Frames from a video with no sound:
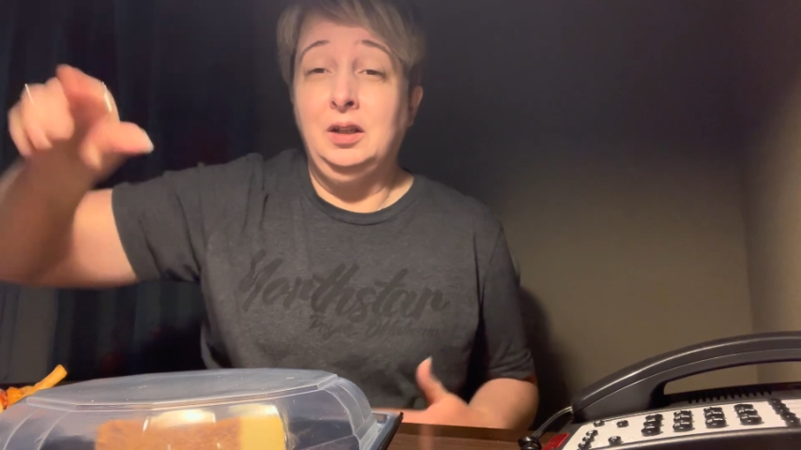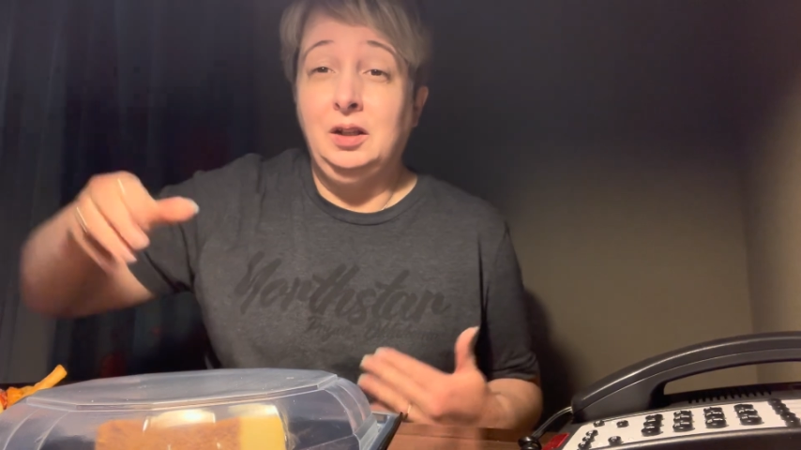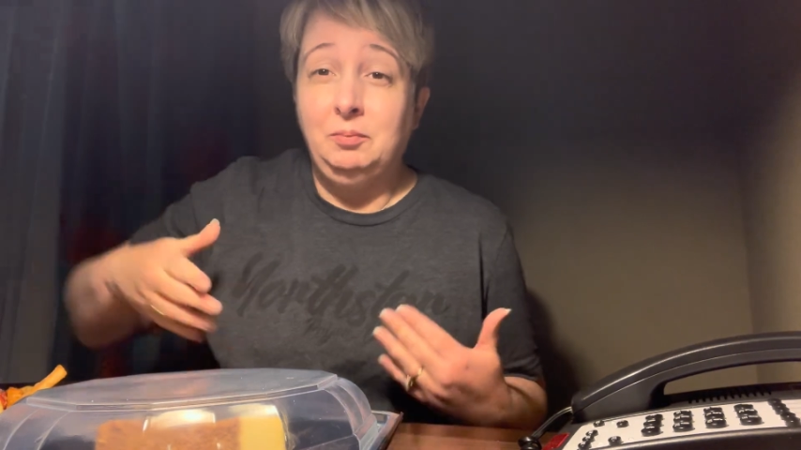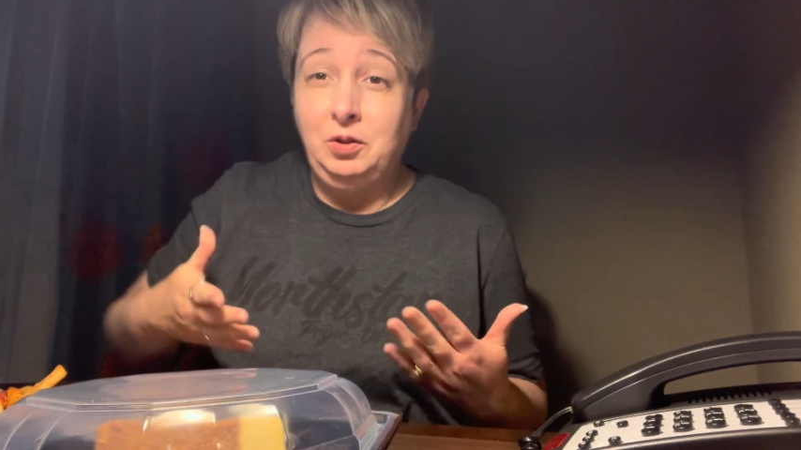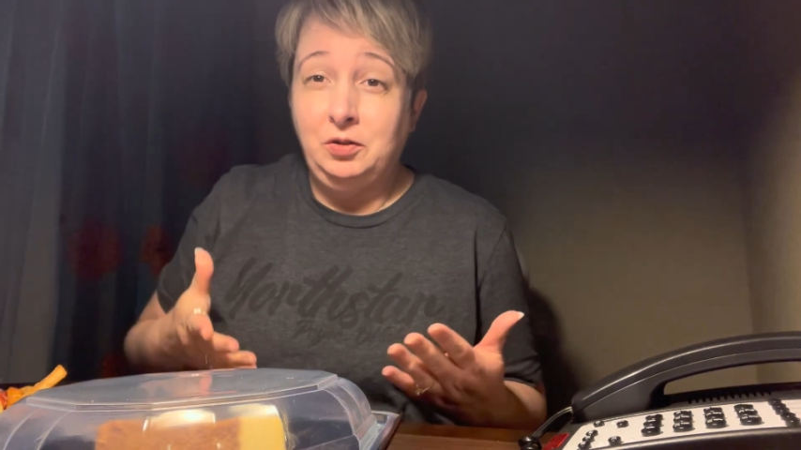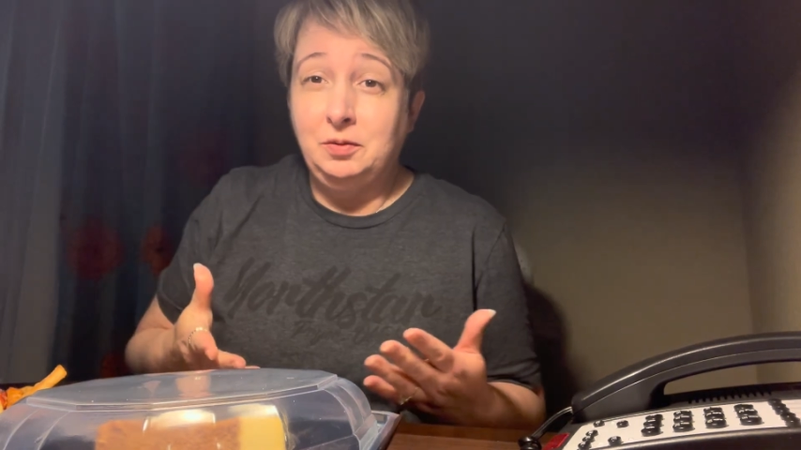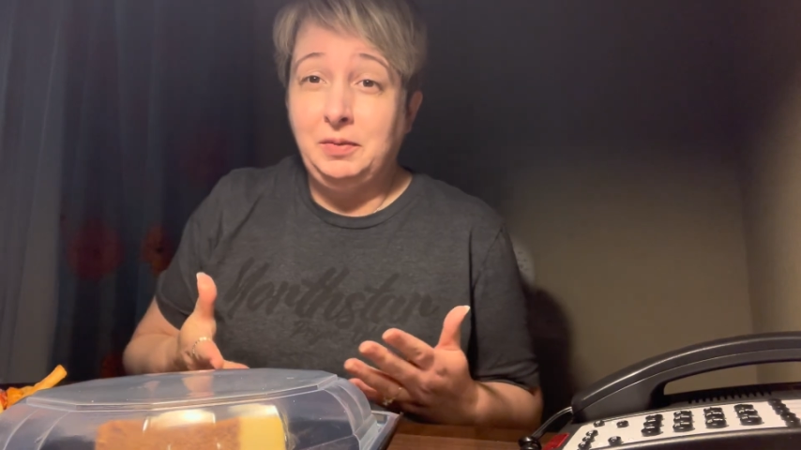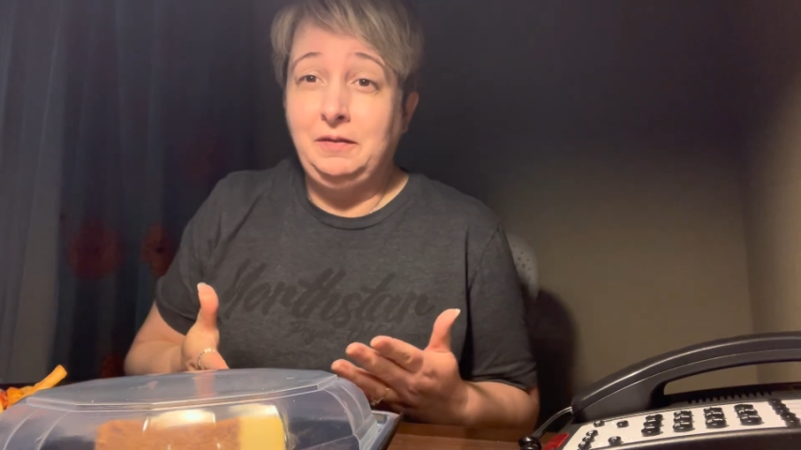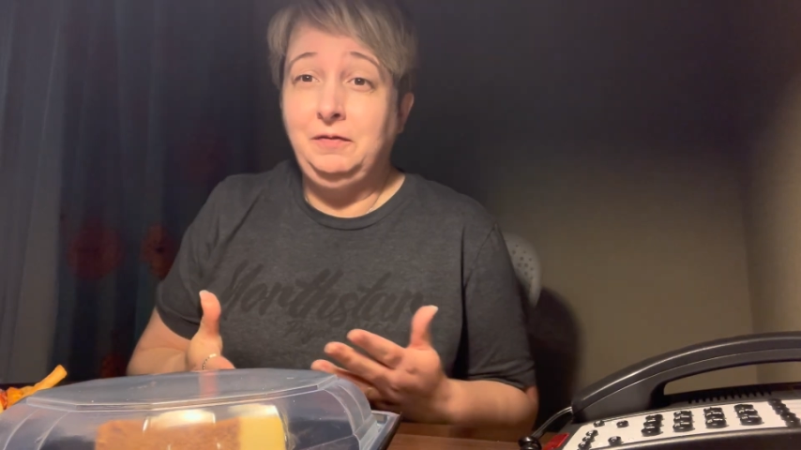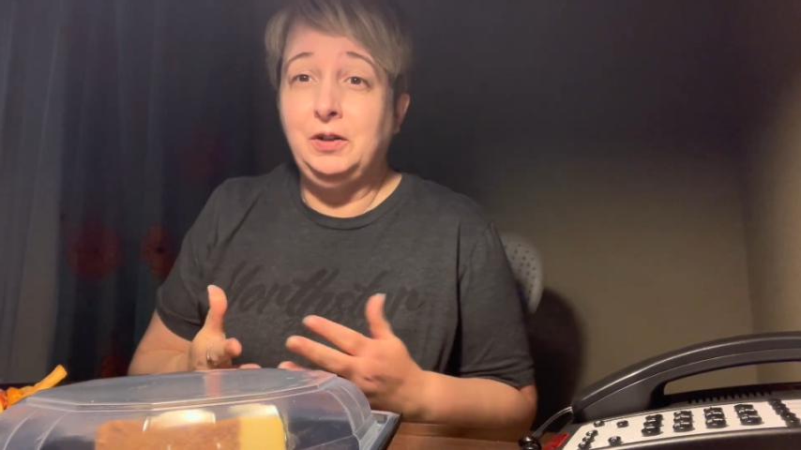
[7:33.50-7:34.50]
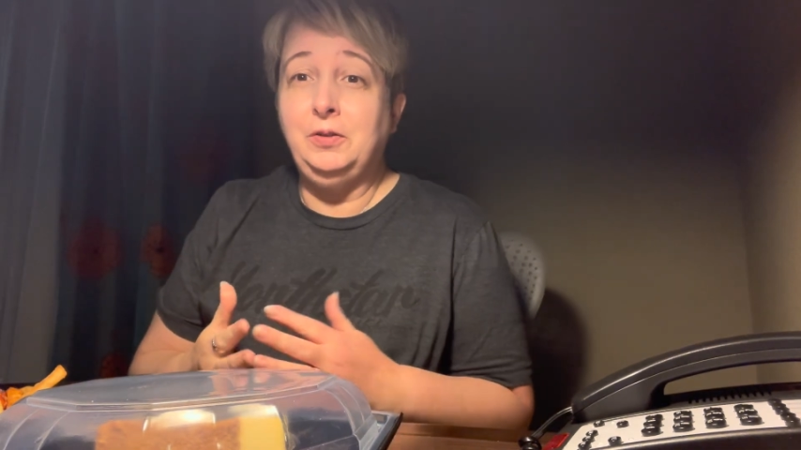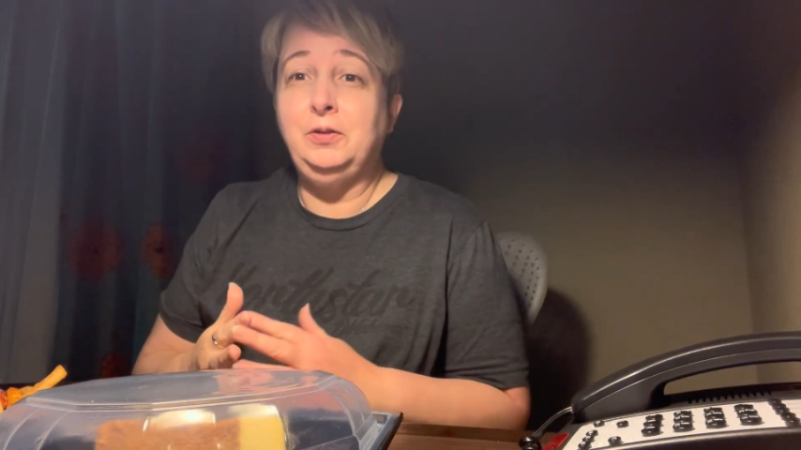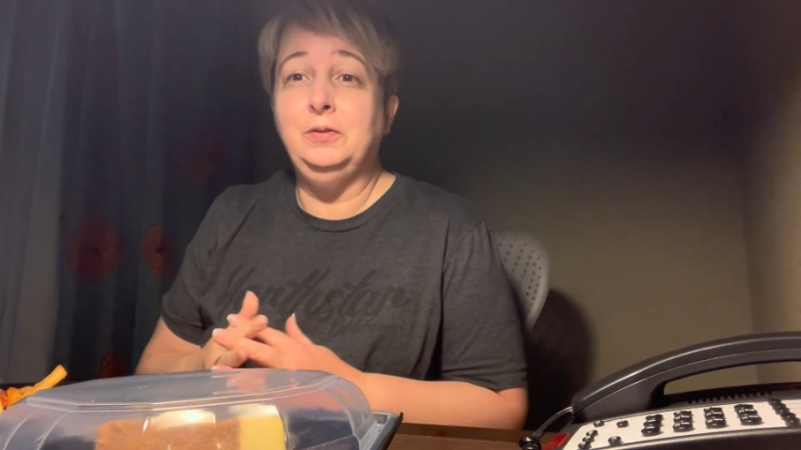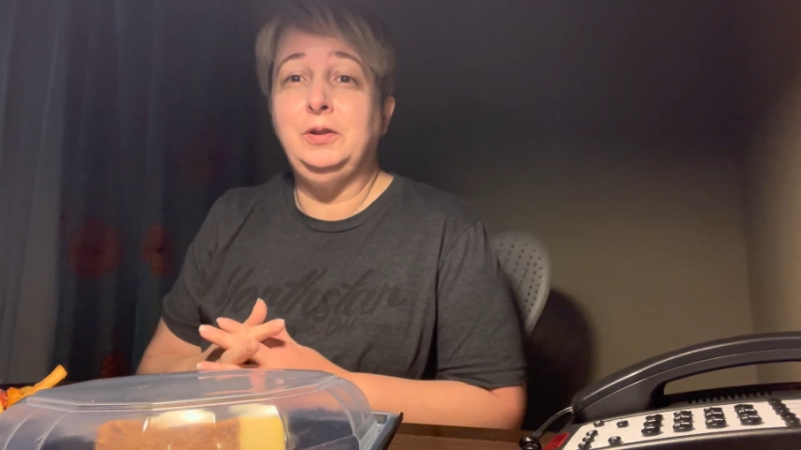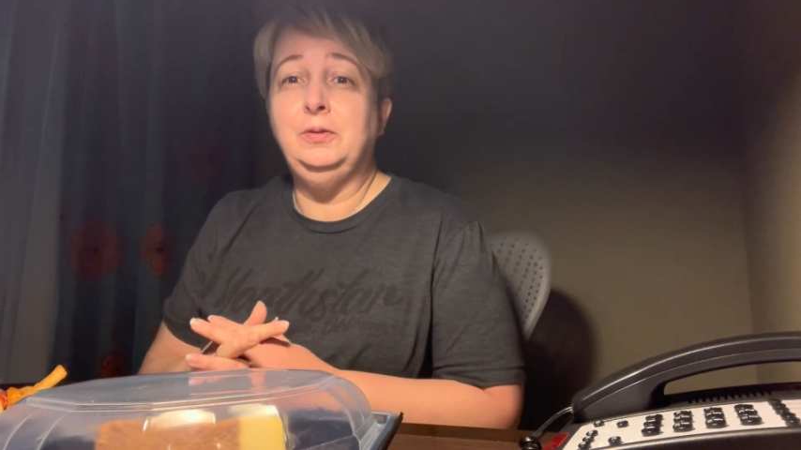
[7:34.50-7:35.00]
I'm using my phone to
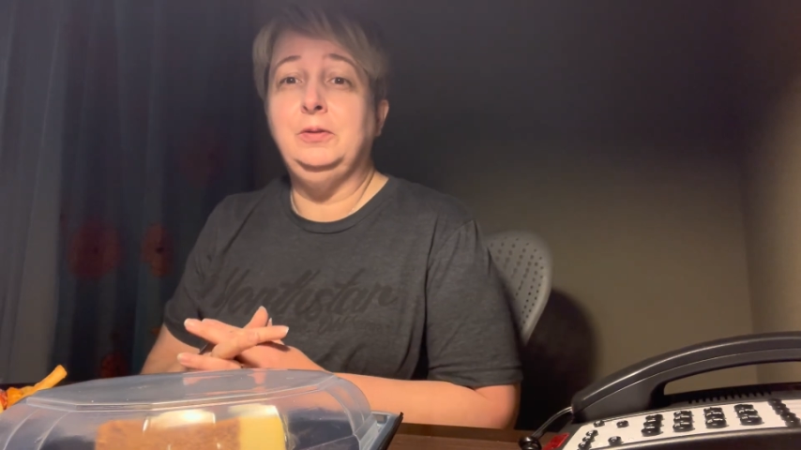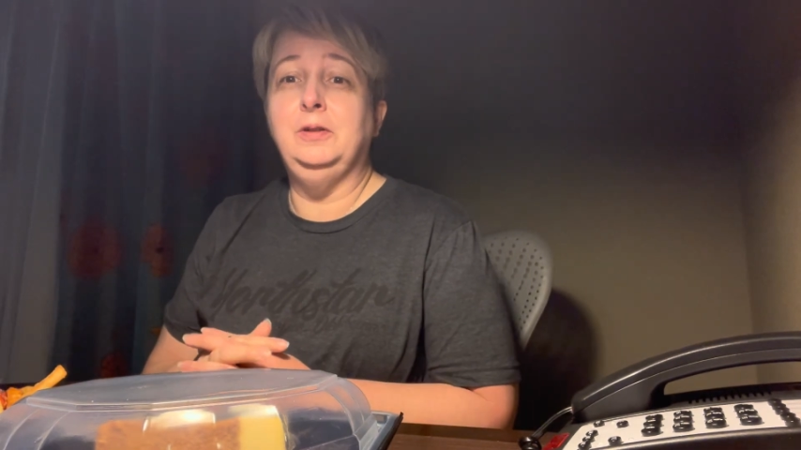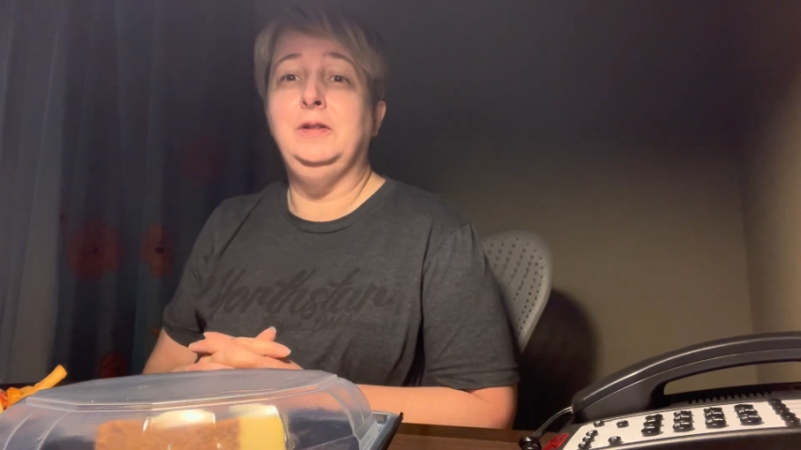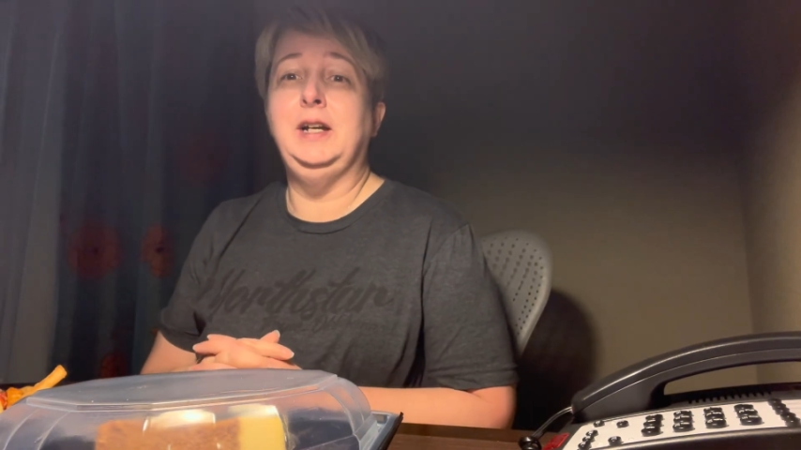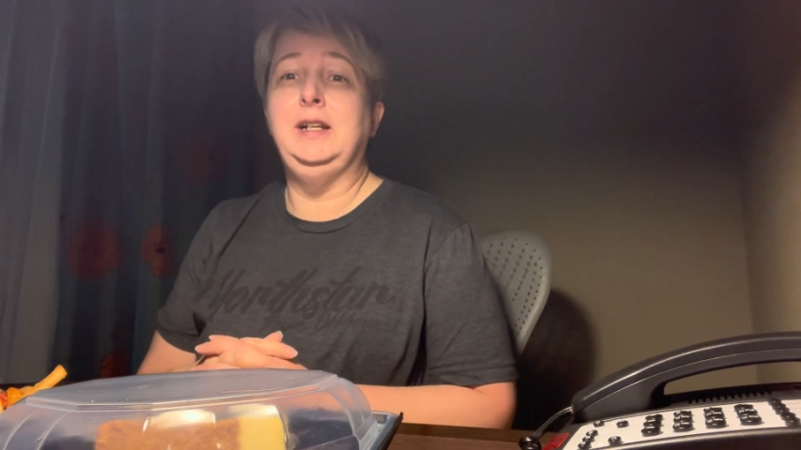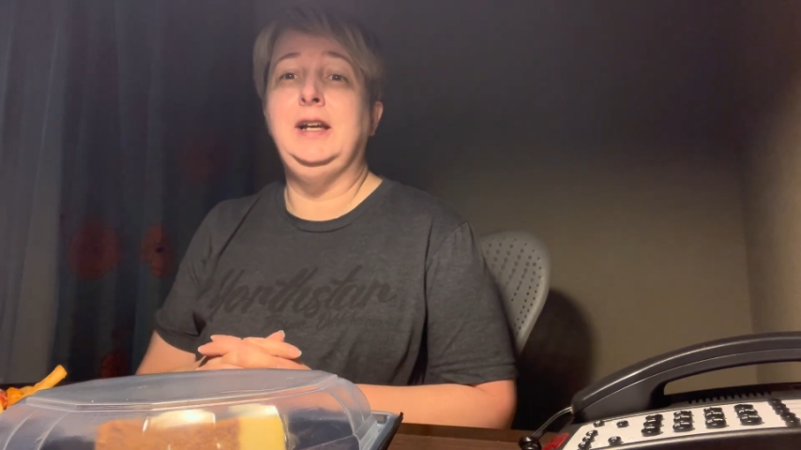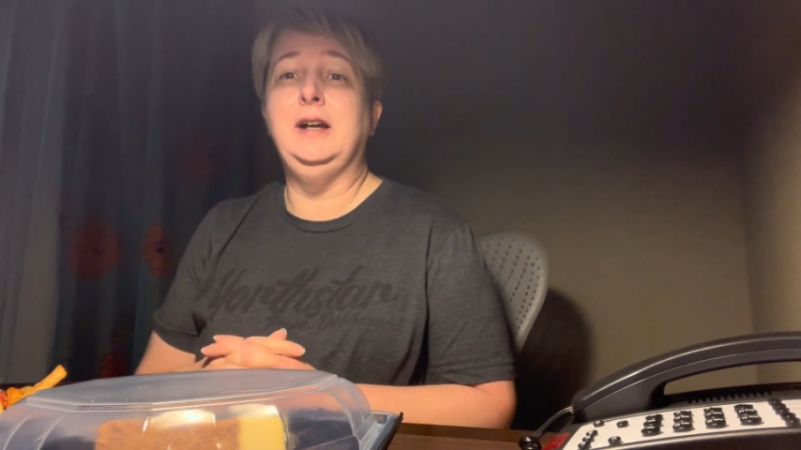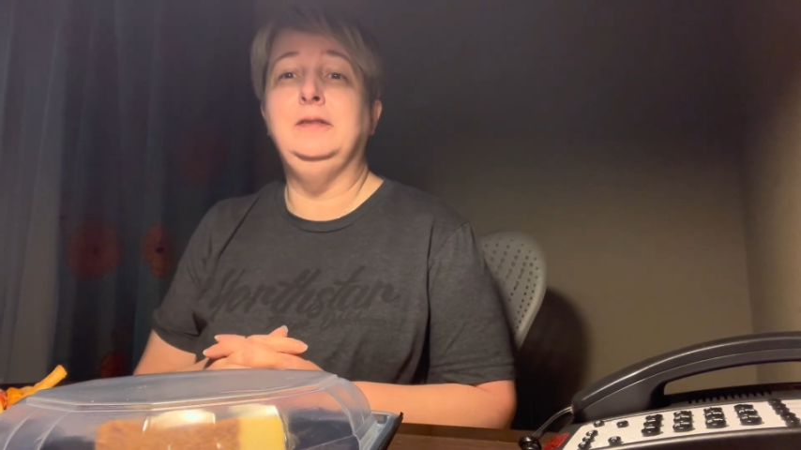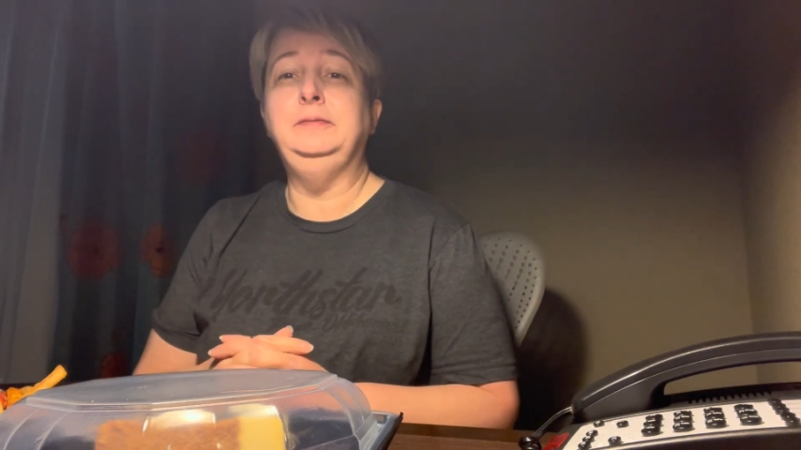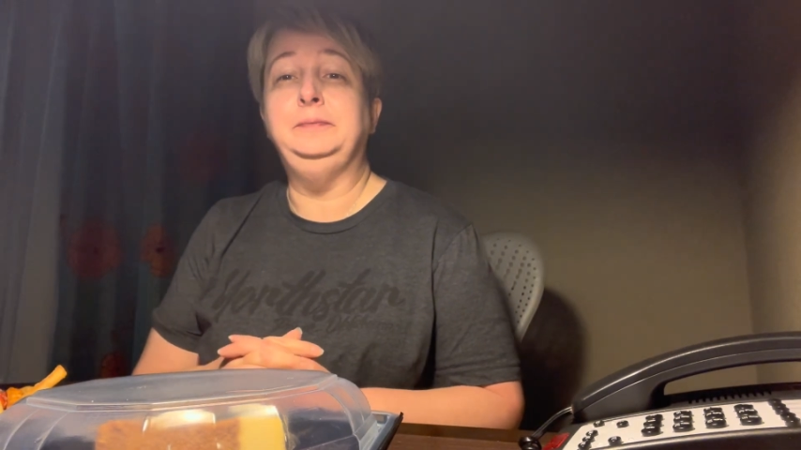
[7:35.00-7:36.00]
record right now.